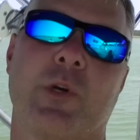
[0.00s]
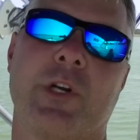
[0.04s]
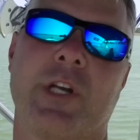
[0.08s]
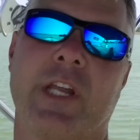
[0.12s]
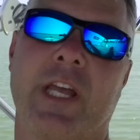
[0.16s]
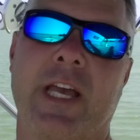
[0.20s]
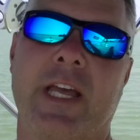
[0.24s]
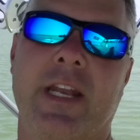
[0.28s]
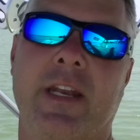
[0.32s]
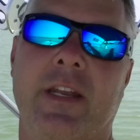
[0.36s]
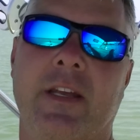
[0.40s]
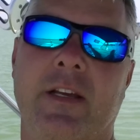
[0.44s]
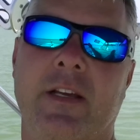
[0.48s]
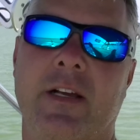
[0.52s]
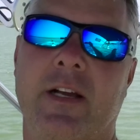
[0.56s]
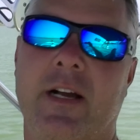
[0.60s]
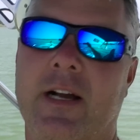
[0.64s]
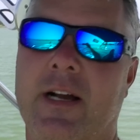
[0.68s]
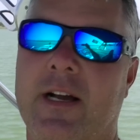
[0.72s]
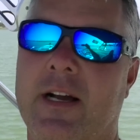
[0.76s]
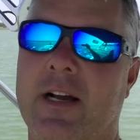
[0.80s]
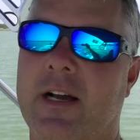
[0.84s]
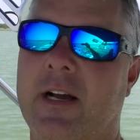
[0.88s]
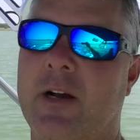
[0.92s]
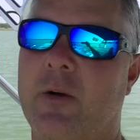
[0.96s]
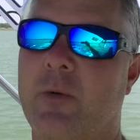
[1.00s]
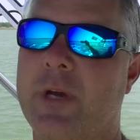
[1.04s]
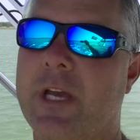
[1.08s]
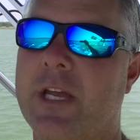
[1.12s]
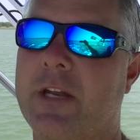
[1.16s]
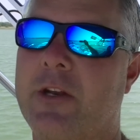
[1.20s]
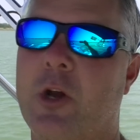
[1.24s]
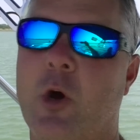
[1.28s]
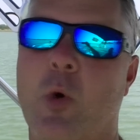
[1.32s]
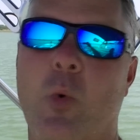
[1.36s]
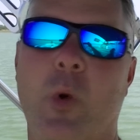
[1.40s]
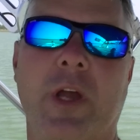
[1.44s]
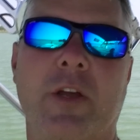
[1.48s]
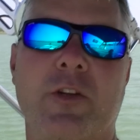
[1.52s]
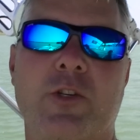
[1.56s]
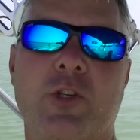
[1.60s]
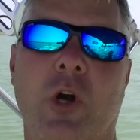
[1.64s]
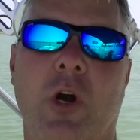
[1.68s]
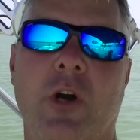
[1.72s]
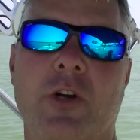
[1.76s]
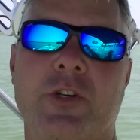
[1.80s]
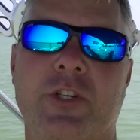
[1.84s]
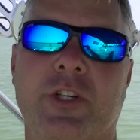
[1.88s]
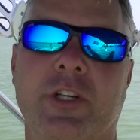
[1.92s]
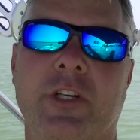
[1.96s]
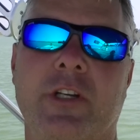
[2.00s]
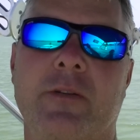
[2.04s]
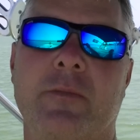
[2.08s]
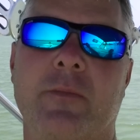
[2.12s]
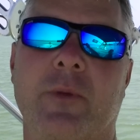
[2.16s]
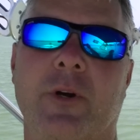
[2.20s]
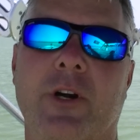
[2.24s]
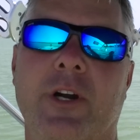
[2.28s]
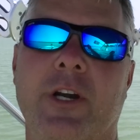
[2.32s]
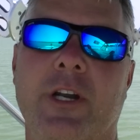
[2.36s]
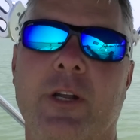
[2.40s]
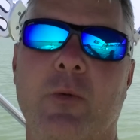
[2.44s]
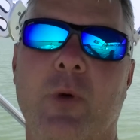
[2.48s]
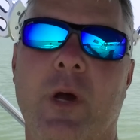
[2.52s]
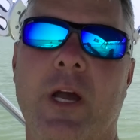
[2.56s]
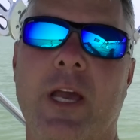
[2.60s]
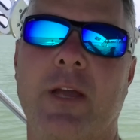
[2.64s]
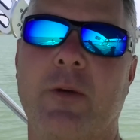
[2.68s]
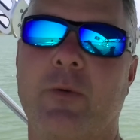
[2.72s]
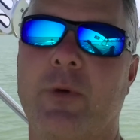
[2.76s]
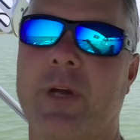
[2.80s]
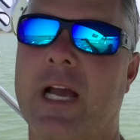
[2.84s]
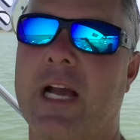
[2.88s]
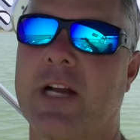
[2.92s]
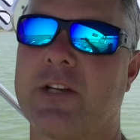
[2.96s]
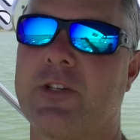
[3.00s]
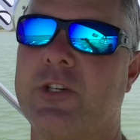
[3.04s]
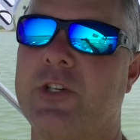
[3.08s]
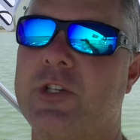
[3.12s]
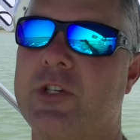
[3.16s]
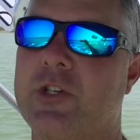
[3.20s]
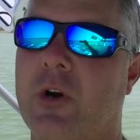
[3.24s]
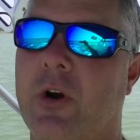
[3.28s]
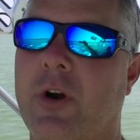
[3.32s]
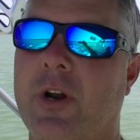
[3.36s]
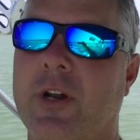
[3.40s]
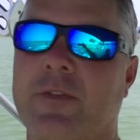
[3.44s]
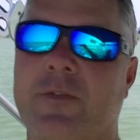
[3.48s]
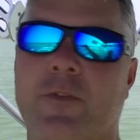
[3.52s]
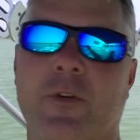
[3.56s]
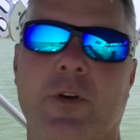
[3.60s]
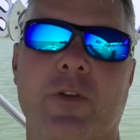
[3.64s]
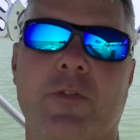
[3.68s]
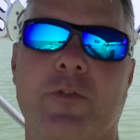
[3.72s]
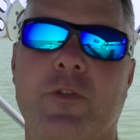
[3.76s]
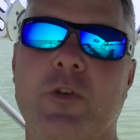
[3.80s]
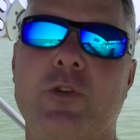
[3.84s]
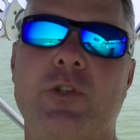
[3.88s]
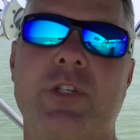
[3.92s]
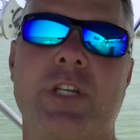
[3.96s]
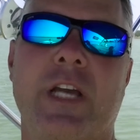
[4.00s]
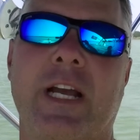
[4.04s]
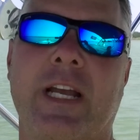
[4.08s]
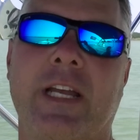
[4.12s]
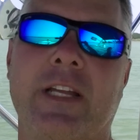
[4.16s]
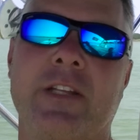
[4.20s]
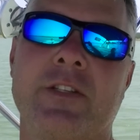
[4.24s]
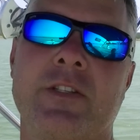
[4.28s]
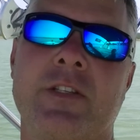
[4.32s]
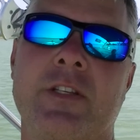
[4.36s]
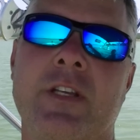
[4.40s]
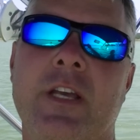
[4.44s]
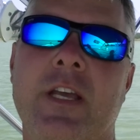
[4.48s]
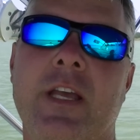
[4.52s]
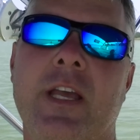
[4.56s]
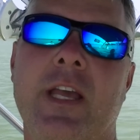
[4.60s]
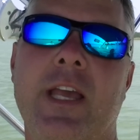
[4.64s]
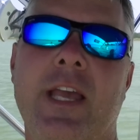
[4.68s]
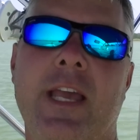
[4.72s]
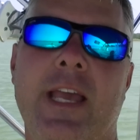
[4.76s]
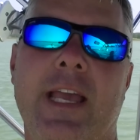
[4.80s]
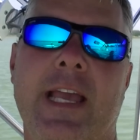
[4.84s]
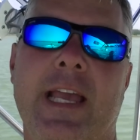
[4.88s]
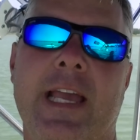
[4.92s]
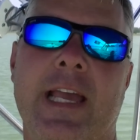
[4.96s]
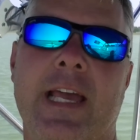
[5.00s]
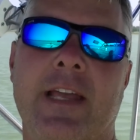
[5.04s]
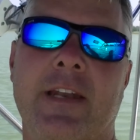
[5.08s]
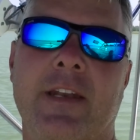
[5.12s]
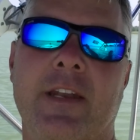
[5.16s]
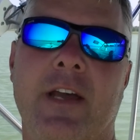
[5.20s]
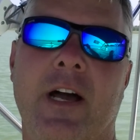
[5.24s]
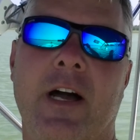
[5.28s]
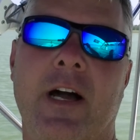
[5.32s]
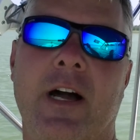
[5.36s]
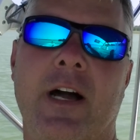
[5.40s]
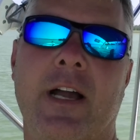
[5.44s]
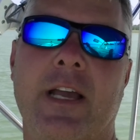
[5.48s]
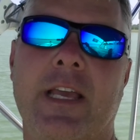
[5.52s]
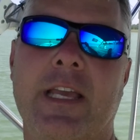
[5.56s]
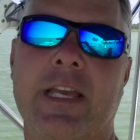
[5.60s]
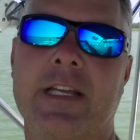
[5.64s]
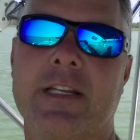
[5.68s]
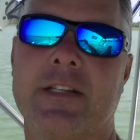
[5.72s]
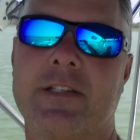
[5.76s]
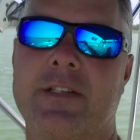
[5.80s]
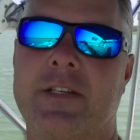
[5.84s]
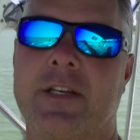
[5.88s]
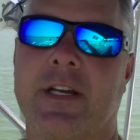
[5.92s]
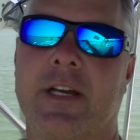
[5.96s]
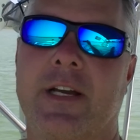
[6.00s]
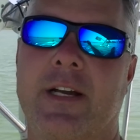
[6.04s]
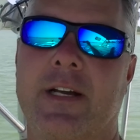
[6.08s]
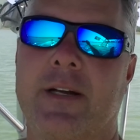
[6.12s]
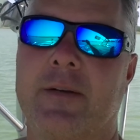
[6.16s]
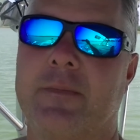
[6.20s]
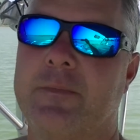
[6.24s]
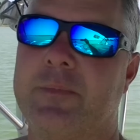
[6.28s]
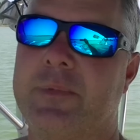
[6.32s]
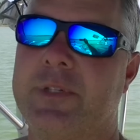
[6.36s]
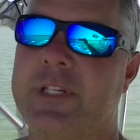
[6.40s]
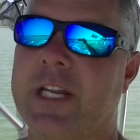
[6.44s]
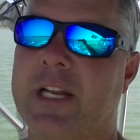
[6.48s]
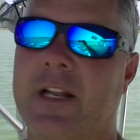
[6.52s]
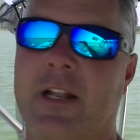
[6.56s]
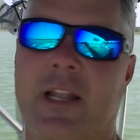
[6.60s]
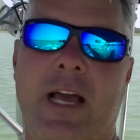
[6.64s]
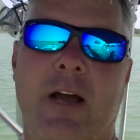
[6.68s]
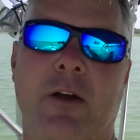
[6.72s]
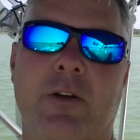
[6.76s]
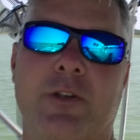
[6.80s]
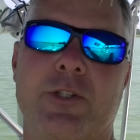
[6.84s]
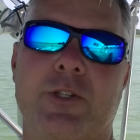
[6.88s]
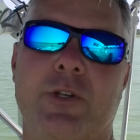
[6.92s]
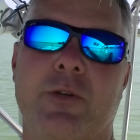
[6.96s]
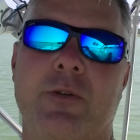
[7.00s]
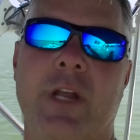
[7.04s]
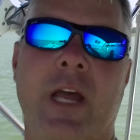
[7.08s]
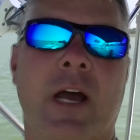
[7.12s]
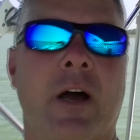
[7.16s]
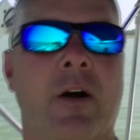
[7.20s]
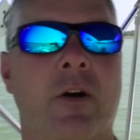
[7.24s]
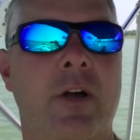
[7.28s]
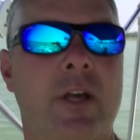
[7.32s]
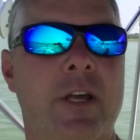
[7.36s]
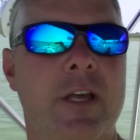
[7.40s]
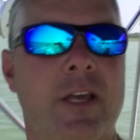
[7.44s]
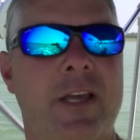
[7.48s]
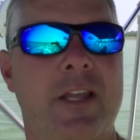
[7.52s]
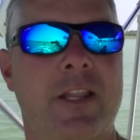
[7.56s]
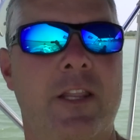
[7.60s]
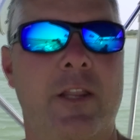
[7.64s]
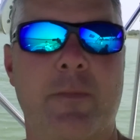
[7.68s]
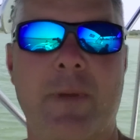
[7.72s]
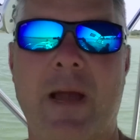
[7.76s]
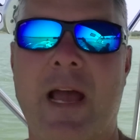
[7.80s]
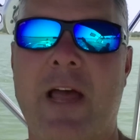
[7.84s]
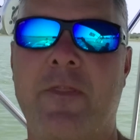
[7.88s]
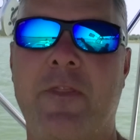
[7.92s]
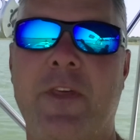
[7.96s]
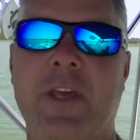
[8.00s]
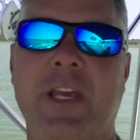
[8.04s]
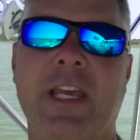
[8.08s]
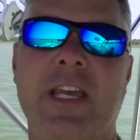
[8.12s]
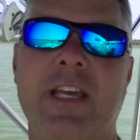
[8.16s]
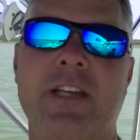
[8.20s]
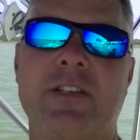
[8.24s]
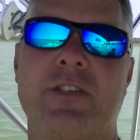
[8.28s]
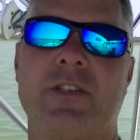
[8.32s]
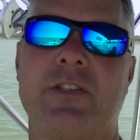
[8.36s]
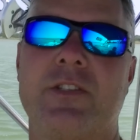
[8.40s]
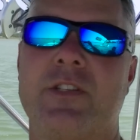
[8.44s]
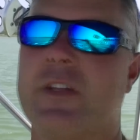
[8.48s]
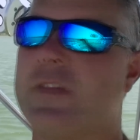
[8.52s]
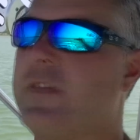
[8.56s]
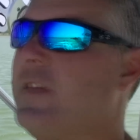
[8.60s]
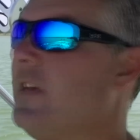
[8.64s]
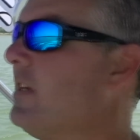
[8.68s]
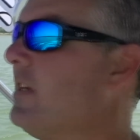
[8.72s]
were dead. We had no way of charging them or any way. We actually started for a few seconds, and it didn't allow us to. Now, the bad thing is that